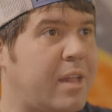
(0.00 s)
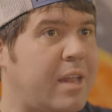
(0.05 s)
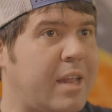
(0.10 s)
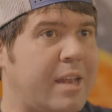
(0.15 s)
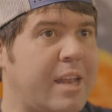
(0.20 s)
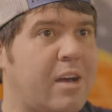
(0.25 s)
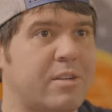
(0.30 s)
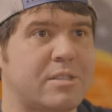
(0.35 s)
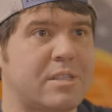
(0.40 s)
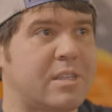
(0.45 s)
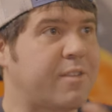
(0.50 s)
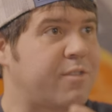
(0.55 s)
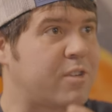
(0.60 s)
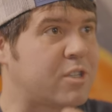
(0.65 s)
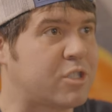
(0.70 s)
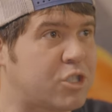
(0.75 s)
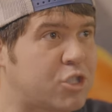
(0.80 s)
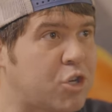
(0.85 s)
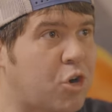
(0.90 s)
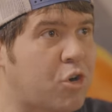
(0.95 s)
and, and now it's a
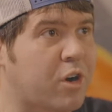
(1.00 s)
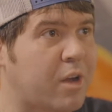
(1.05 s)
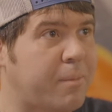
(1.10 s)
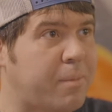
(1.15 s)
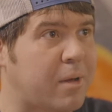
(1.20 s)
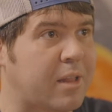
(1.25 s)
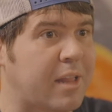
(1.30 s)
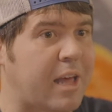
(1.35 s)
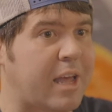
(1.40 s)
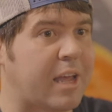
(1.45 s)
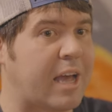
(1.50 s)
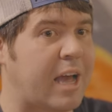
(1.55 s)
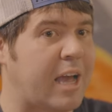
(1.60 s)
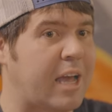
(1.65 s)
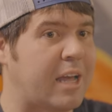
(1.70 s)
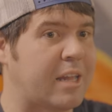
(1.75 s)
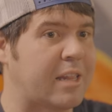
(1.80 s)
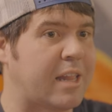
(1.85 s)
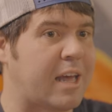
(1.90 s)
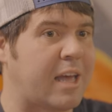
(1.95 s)
different story. But like
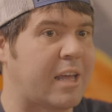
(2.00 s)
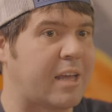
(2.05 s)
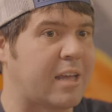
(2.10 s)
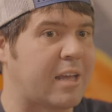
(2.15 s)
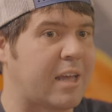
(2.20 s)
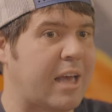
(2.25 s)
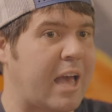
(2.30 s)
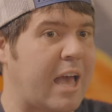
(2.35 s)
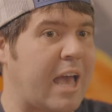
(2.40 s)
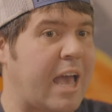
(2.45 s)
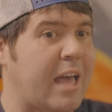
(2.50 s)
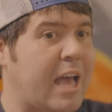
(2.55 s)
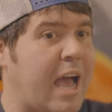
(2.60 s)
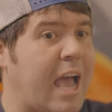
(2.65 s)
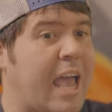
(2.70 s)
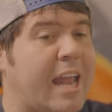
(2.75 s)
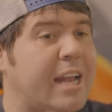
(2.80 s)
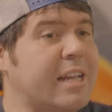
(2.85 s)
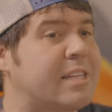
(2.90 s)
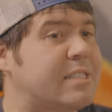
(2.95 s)
I like
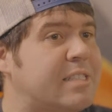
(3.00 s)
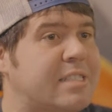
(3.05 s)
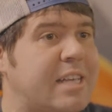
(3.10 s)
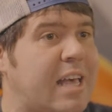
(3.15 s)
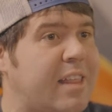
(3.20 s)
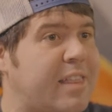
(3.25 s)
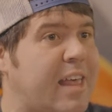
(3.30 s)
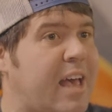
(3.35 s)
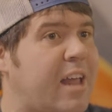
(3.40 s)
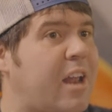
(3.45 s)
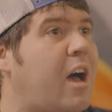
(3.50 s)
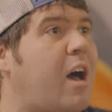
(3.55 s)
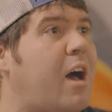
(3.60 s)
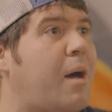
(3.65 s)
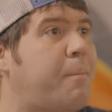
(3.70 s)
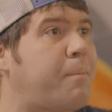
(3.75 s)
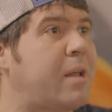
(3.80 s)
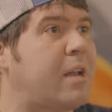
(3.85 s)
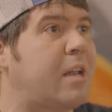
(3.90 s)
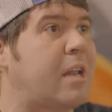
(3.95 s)
I hadn't set that
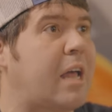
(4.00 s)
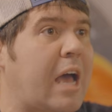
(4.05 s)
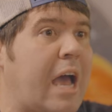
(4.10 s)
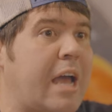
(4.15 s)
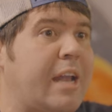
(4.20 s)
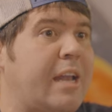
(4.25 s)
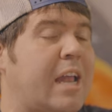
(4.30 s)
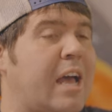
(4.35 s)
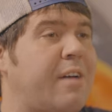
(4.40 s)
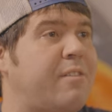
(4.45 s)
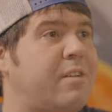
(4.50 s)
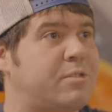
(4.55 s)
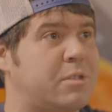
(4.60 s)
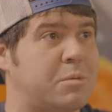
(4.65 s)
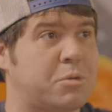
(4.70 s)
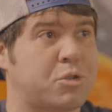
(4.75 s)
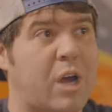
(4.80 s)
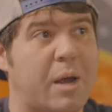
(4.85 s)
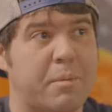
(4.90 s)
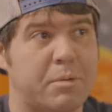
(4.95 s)
up, and I didn't have enough
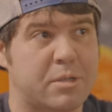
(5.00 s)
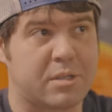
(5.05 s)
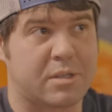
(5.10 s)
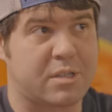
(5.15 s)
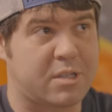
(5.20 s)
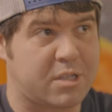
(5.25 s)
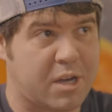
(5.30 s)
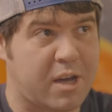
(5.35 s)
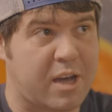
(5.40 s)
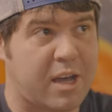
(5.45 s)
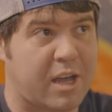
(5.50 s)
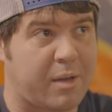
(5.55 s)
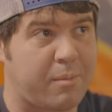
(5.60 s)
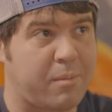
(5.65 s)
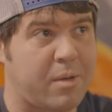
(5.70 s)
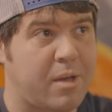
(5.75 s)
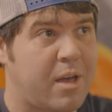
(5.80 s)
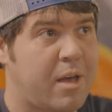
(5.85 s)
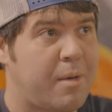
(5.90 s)
subscribers at the time.